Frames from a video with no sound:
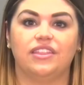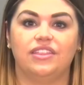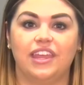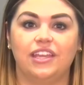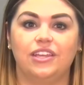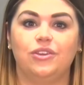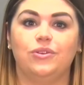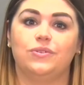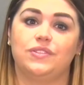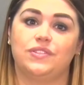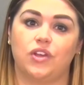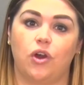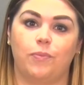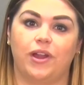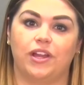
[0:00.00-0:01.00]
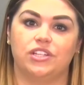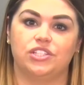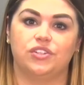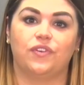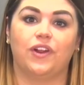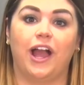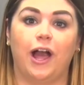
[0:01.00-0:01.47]
Thank you so
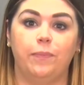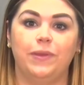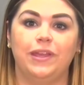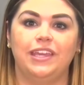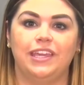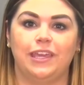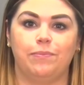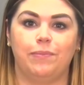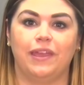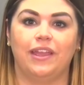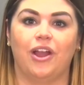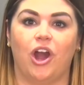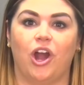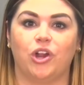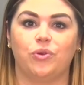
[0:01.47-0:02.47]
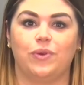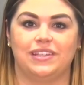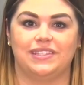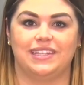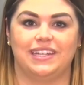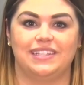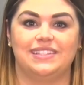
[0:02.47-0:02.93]
much for helping keeping our
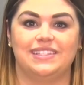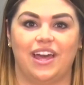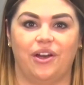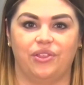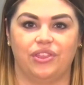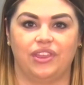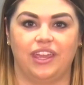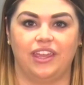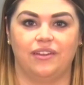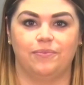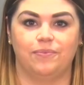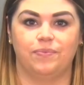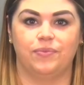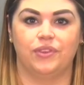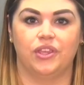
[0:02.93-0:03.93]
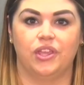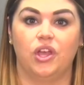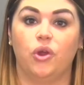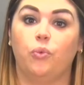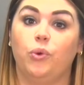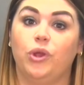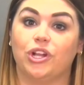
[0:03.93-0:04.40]
residents healthy.
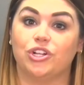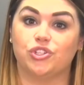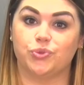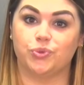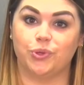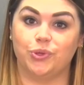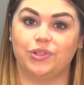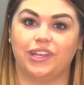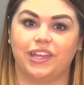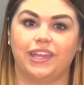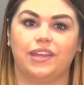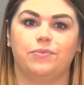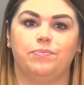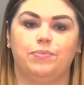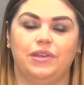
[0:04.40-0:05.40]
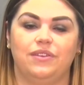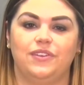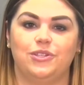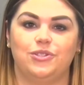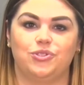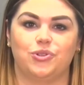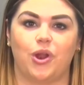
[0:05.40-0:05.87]
We are truly
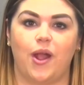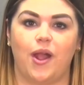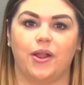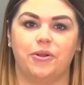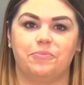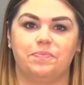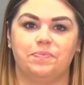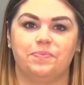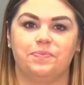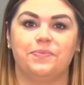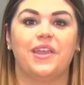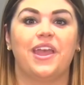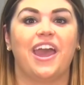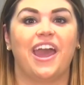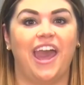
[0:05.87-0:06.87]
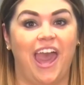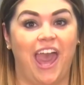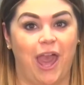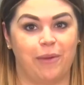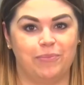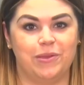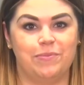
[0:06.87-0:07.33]
BV strong.
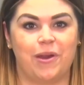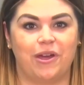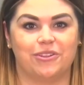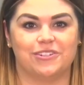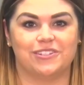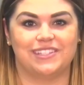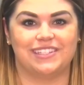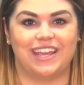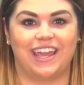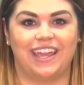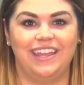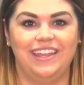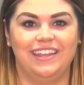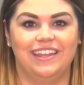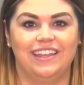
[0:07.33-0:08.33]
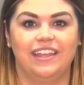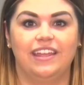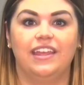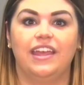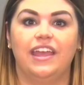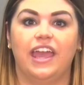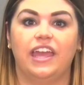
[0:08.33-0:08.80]
Happy Mother's Day.
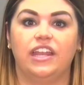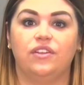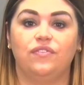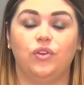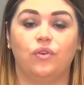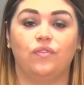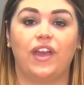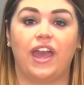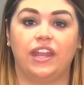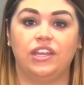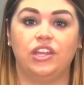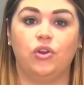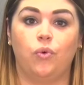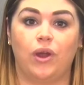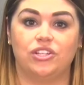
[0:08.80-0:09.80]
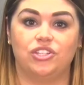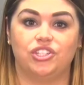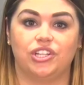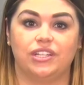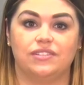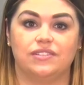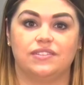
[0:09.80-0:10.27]
And if you have any
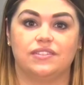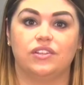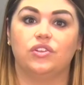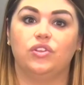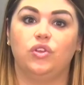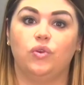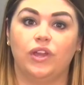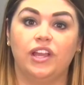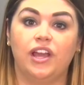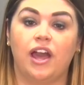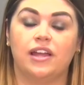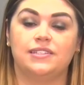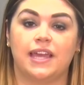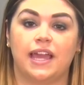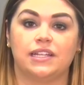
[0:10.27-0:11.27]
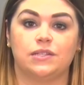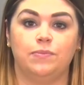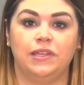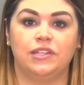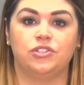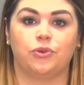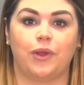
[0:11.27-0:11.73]
questions, you can contact
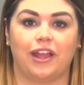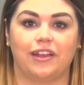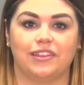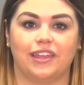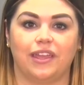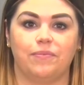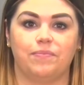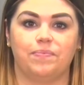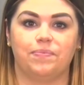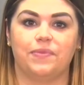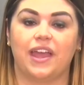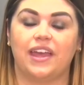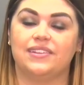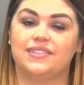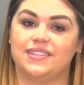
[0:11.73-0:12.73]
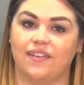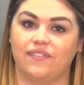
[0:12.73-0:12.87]
me directly at